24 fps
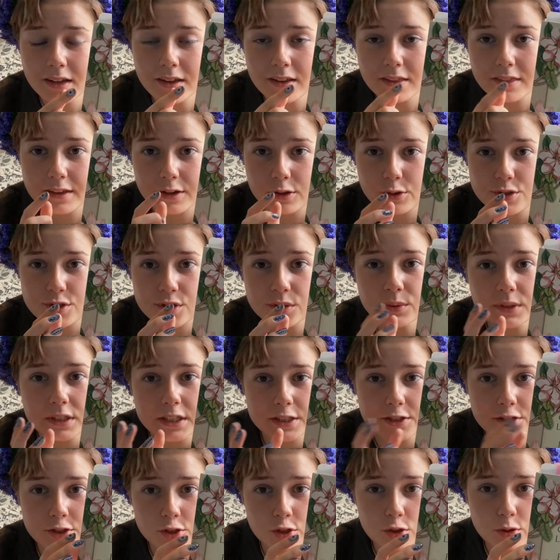there's only
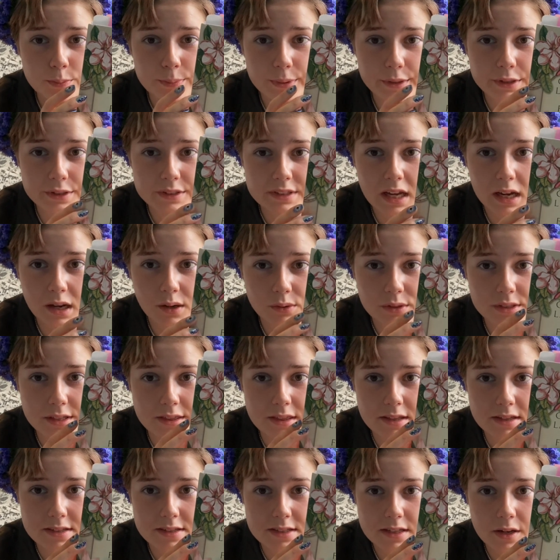2 books out in
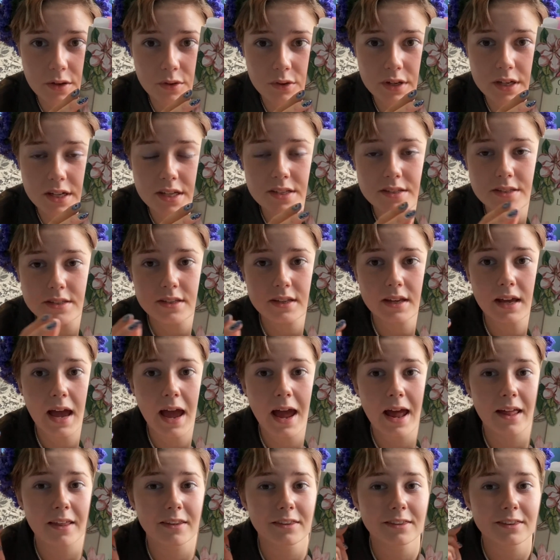this series,
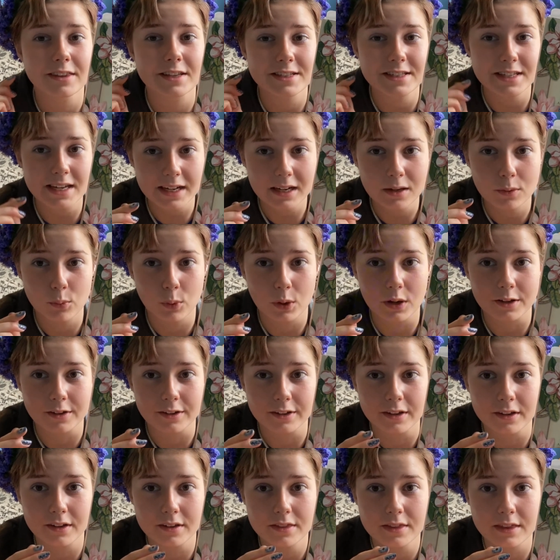and the second
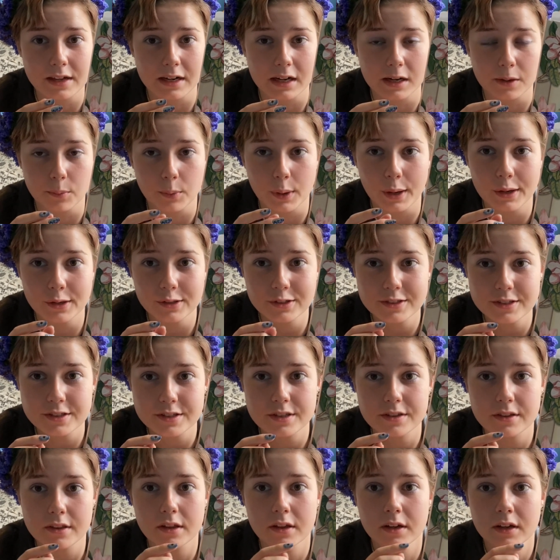one that I want,
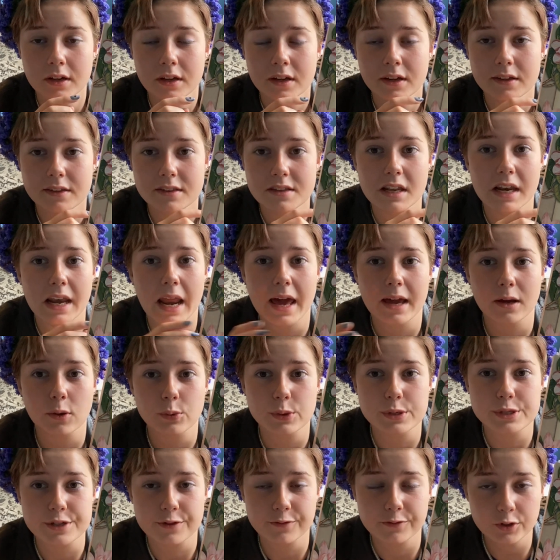The
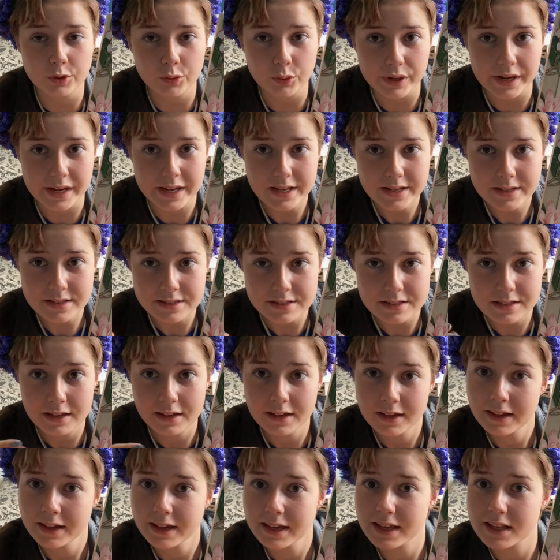Language of Trees,
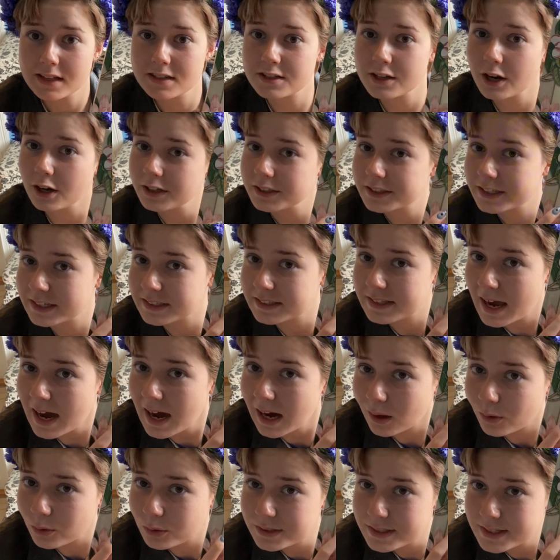is not yet
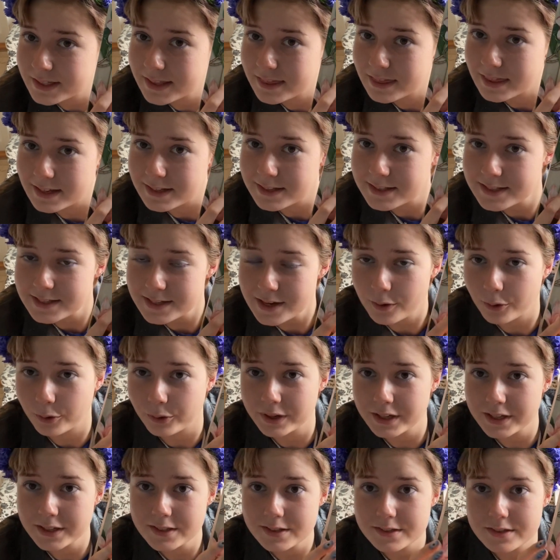out in this
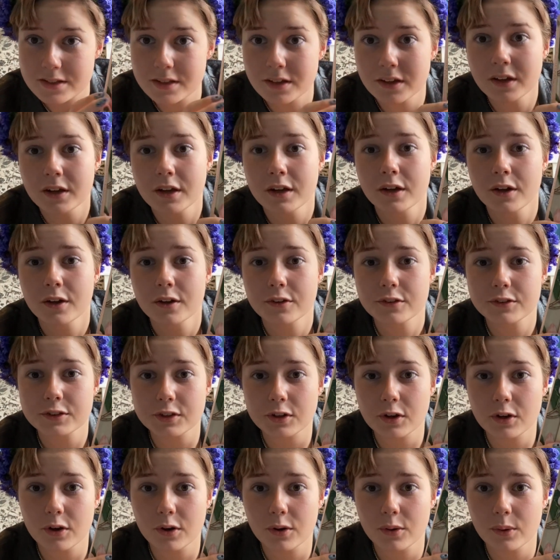series.
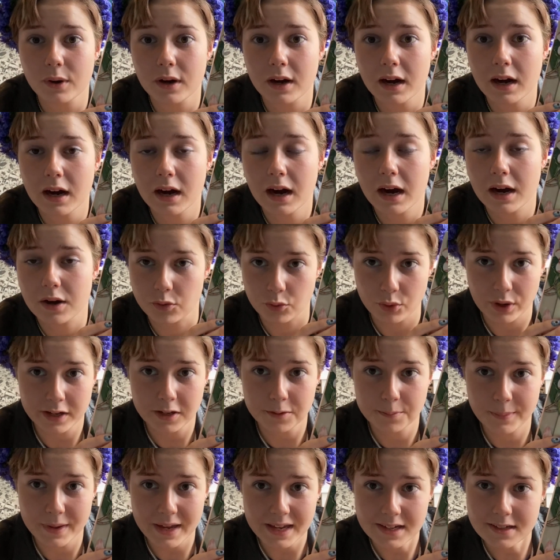So I
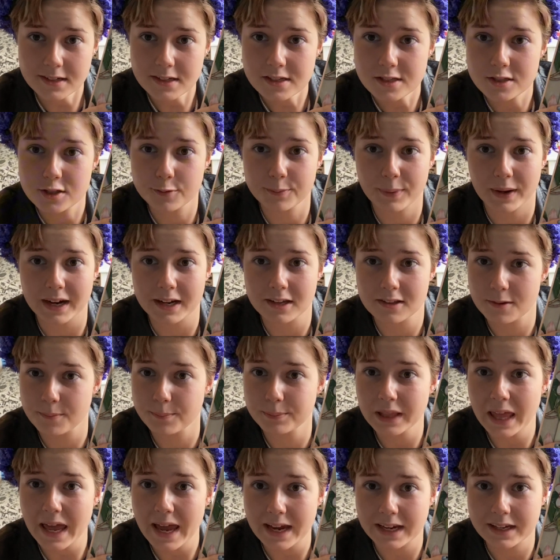recommend to buy the
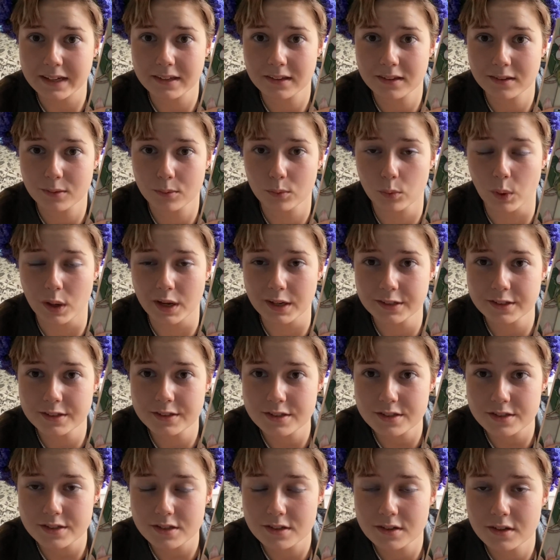black
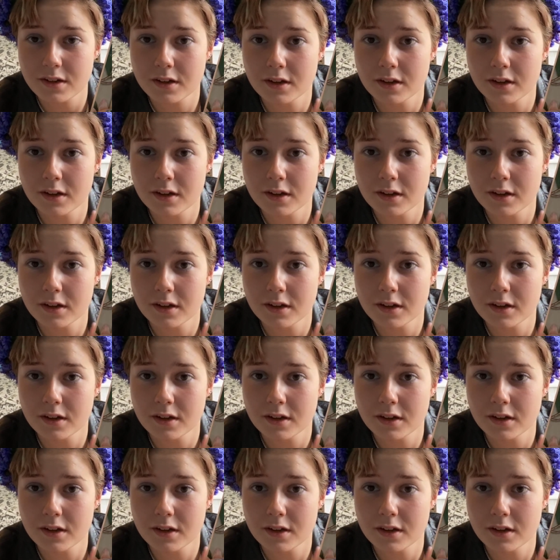ones,